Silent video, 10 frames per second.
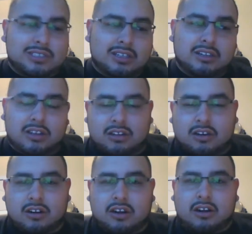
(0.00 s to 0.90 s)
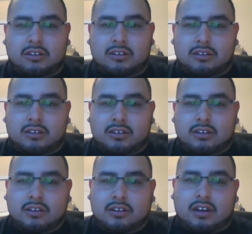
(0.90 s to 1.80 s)
in another
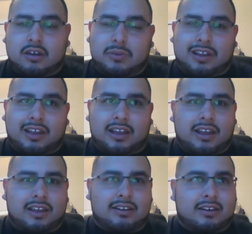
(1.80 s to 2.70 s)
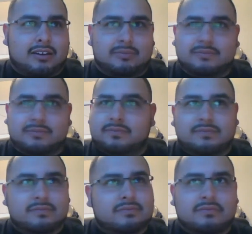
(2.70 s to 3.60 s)
company, and
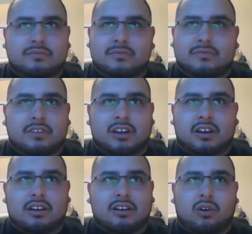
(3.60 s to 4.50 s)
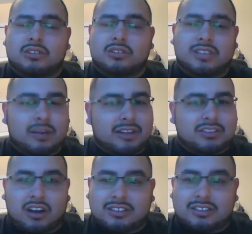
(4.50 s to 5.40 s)
the only time I
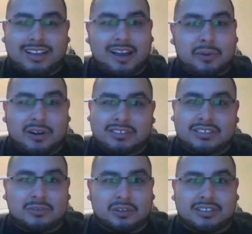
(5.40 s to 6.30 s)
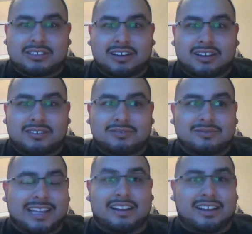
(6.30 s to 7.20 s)
talked to that person was
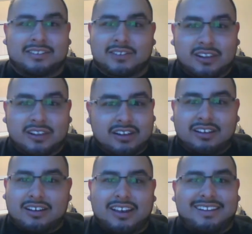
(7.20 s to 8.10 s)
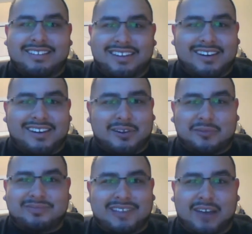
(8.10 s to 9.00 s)
getting in, and
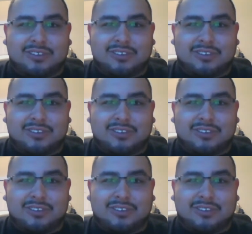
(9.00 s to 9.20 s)
after